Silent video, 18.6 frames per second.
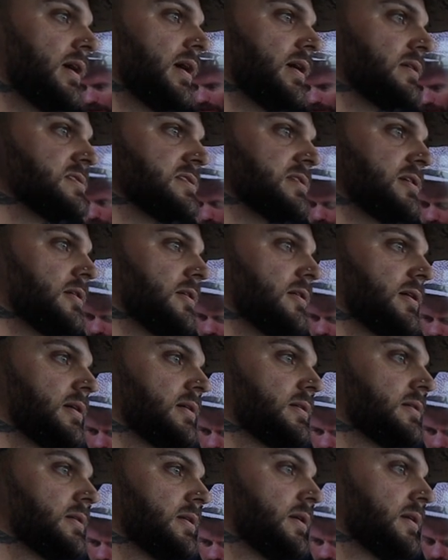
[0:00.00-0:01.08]
Yeah, still,
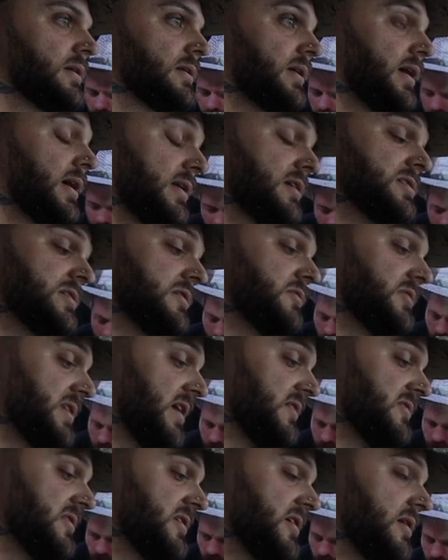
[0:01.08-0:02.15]
huh? Yeah, this shit will
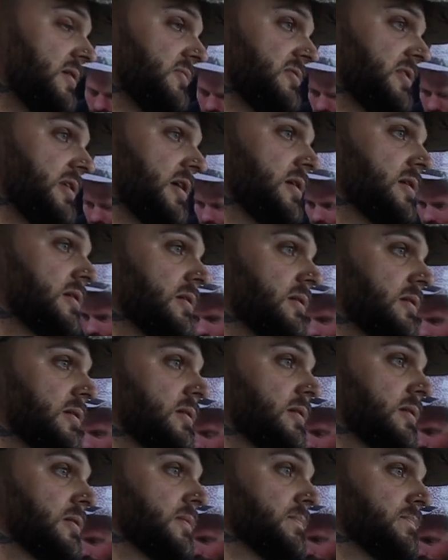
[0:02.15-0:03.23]
definitely help for that. And
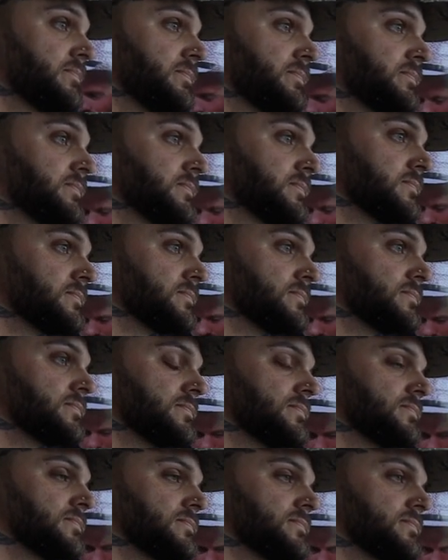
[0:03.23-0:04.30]
then, so like
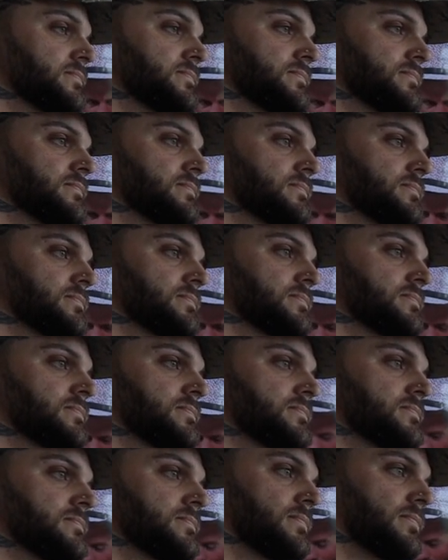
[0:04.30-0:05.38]
now, I
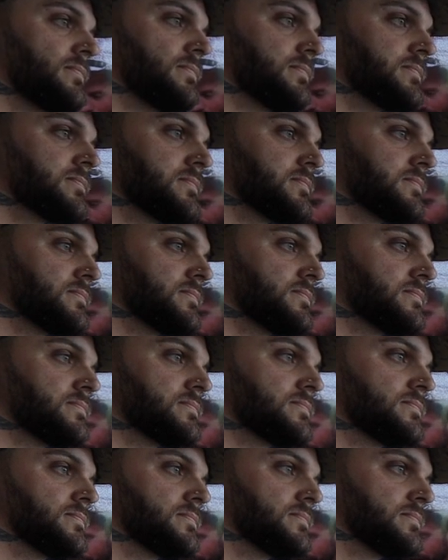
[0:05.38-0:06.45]
got some medic
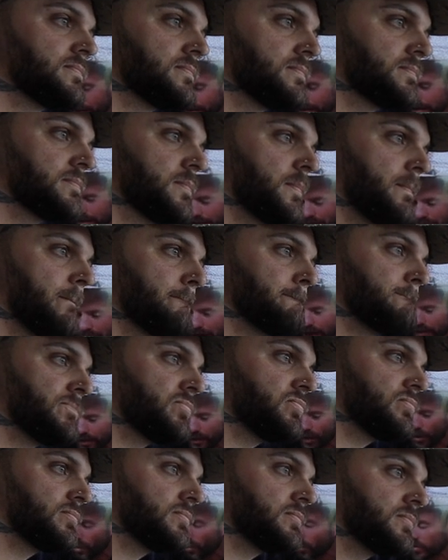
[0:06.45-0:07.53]
shit bullshit
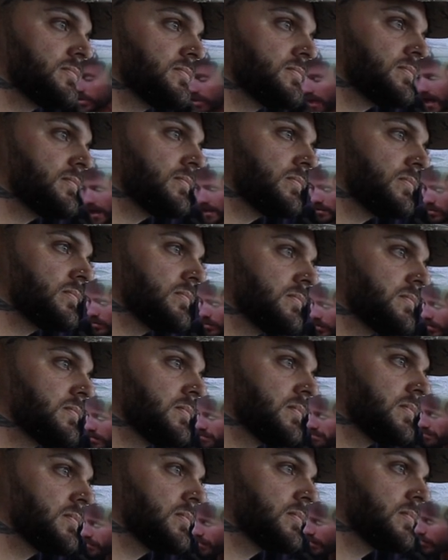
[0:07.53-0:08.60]
fucking pills.
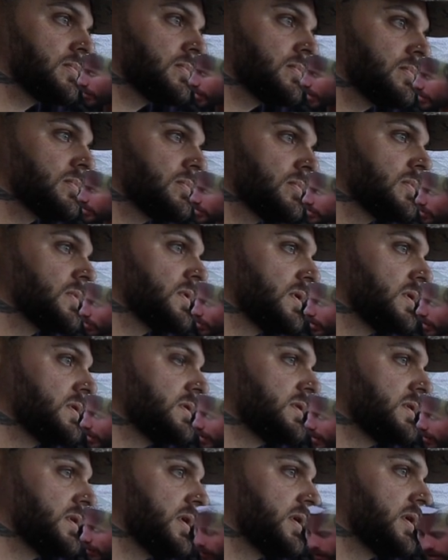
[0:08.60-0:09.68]
I hate taking pills. You
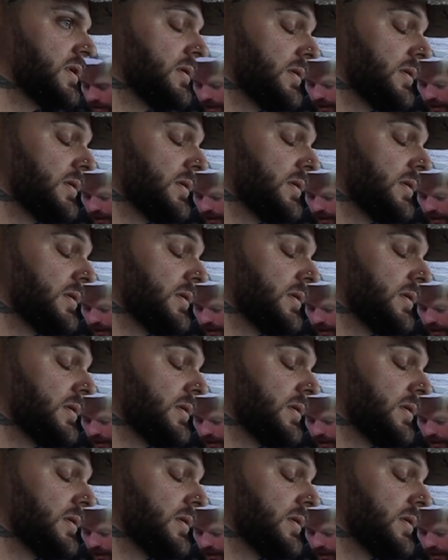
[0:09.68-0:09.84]
know what I mean?